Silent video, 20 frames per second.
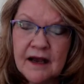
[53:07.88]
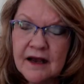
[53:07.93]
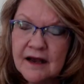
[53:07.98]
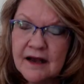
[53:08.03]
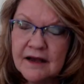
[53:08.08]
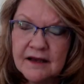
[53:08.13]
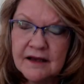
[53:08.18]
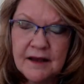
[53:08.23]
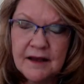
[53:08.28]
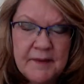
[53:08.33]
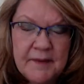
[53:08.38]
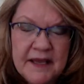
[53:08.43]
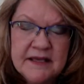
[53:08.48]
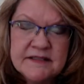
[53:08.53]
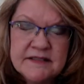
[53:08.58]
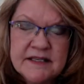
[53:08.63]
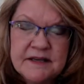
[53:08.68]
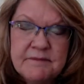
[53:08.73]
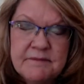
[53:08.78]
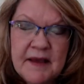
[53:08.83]

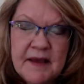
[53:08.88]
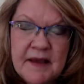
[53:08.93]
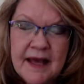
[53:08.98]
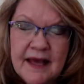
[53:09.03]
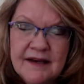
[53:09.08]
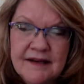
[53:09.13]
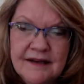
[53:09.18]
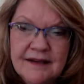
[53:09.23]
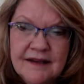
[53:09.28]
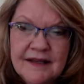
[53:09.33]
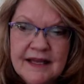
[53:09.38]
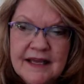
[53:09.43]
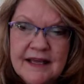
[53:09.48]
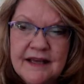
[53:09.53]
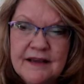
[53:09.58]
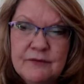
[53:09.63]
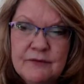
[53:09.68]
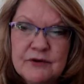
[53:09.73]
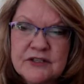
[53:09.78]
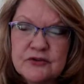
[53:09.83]
amazing man,
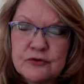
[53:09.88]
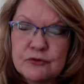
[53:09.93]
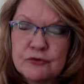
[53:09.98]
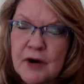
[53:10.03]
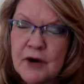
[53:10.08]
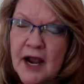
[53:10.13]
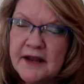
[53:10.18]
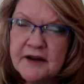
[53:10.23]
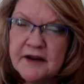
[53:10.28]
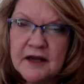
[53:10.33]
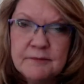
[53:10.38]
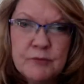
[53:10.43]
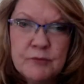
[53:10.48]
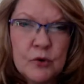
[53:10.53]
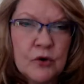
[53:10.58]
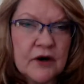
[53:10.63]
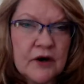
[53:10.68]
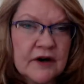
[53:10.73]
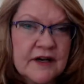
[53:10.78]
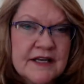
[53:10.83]
he was right on board.